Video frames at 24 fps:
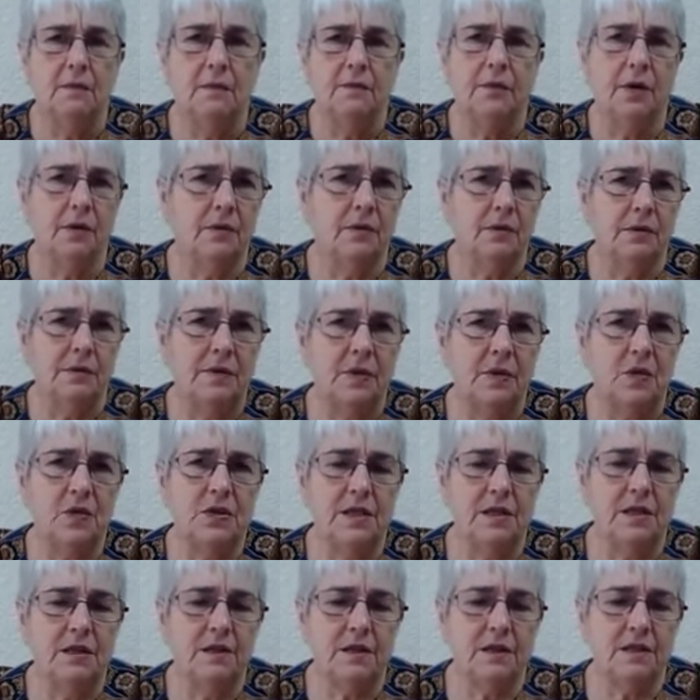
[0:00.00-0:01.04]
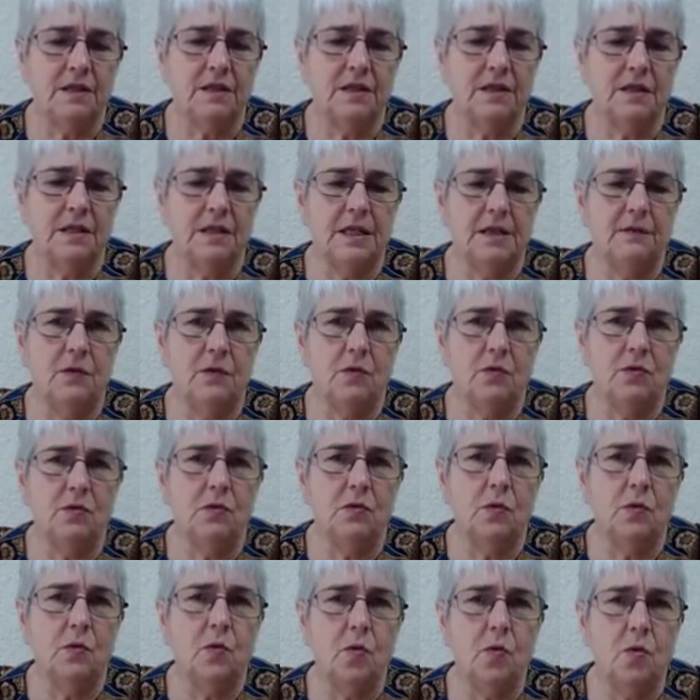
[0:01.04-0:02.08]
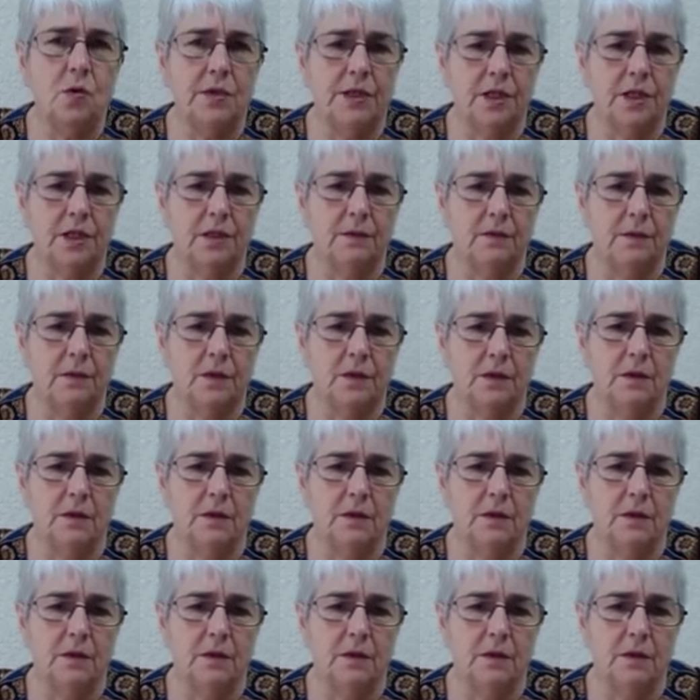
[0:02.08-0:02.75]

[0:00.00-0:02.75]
Probably because he thinks that David will reward him